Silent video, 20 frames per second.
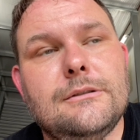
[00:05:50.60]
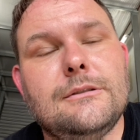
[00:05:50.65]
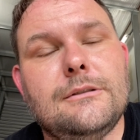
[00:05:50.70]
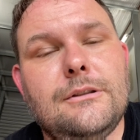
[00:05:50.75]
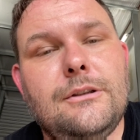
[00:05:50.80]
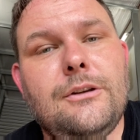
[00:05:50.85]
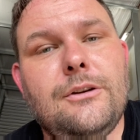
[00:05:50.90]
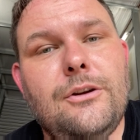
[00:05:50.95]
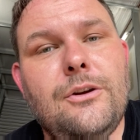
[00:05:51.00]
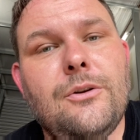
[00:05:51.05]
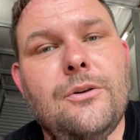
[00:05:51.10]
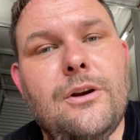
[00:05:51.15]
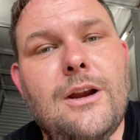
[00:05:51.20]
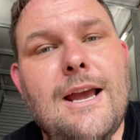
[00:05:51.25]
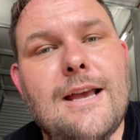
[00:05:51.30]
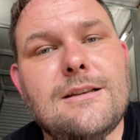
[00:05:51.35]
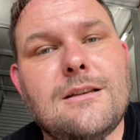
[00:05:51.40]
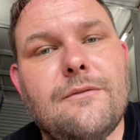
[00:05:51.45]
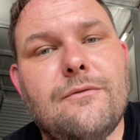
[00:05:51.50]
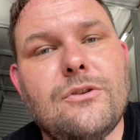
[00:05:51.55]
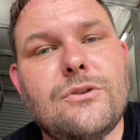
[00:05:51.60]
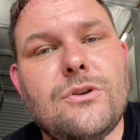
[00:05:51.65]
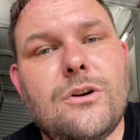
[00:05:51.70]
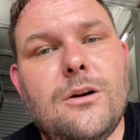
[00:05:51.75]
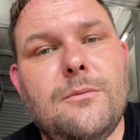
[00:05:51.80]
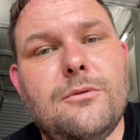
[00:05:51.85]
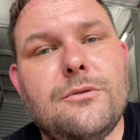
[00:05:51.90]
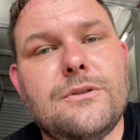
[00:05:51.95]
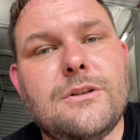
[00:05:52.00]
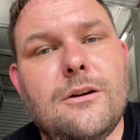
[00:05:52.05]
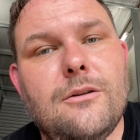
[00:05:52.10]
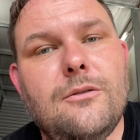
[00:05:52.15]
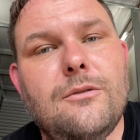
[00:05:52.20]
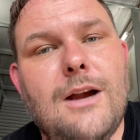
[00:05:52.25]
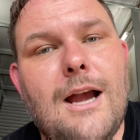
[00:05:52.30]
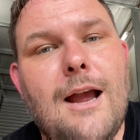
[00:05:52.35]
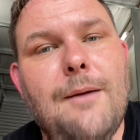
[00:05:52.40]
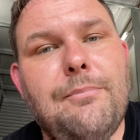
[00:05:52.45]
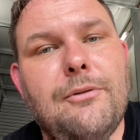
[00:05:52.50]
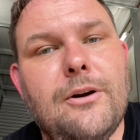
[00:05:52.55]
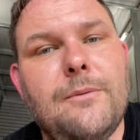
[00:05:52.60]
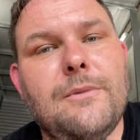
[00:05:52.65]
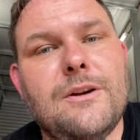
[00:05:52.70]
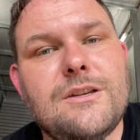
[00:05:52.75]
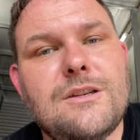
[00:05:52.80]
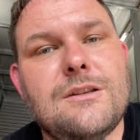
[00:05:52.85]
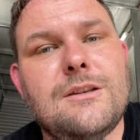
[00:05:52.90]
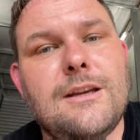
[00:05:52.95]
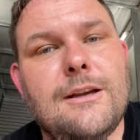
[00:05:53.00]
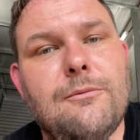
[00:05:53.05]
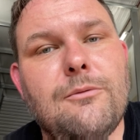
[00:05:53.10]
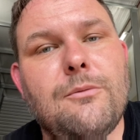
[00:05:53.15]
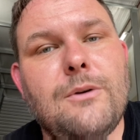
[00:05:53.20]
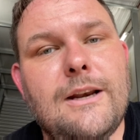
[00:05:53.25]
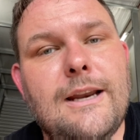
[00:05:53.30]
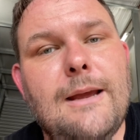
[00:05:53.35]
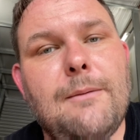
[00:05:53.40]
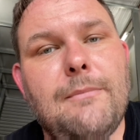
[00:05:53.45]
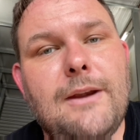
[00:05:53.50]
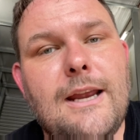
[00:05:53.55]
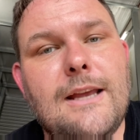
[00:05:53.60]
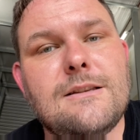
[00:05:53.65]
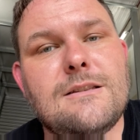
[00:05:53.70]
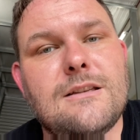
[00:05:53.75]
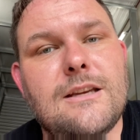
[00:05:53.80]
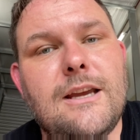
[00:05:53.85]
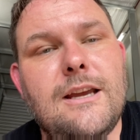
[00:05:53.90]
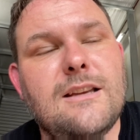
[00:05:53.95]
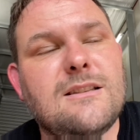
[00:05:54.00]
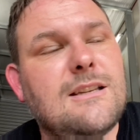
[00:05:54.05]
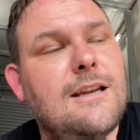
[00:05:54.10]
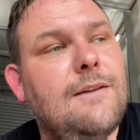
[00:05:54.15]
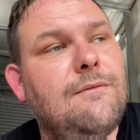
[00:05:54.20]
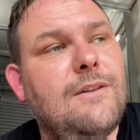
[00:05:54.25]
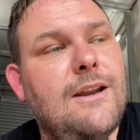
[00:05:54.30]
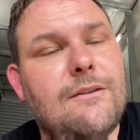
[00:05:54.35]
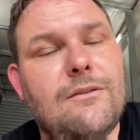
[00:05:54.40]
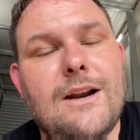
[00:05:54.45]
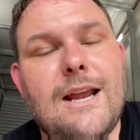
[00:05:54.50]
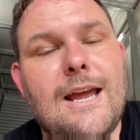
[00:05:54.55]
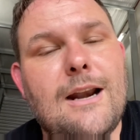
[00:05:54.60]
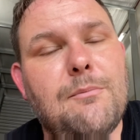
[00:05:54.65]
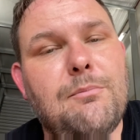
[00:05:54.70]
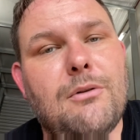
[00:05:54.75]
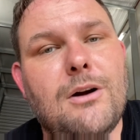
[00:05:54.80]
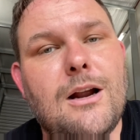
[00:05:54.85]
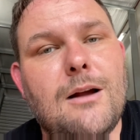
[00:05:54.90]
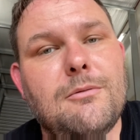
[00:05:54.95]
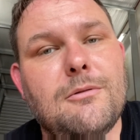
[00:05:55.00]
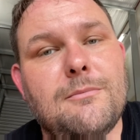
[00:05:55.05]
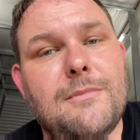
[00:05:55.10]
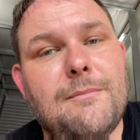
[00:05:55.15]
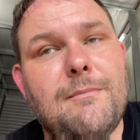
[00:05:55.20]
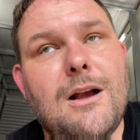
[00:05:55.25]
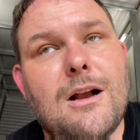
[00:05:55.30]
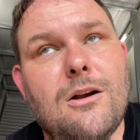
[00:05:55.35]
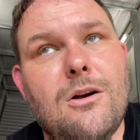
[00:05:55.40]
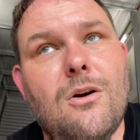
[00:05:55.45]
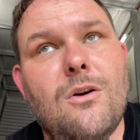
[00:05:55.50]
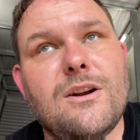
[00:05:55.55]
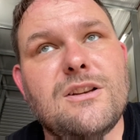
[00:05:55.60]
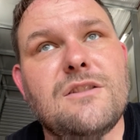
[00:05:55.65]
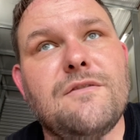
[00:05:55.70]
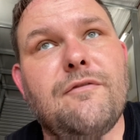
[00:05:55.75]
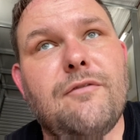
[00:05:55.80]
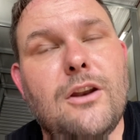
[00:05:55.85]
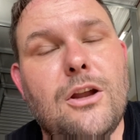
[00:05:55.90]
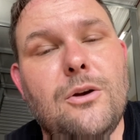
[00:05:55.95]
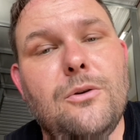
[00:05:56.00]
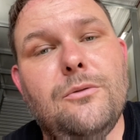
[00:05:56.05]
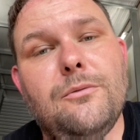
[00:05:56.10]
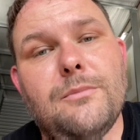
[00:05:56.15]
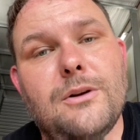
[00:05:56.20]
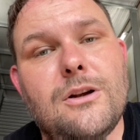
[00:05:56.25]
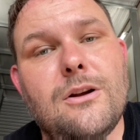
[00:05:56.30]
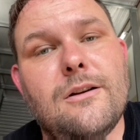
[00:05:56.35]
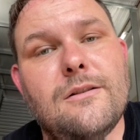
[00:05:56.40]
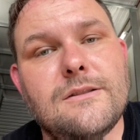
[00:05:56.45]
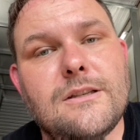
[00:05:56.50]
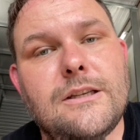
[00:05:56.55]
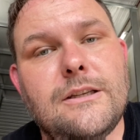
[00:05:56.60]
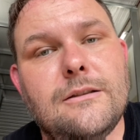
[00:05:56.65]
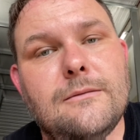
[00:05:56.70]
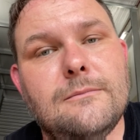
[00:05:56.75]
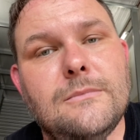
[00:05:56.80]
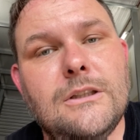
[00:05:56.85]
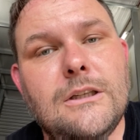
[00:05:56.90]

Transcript: you're asking for trouble. So I pretty much stick with what that man says. I've never had a problem, and my car has flown because of him.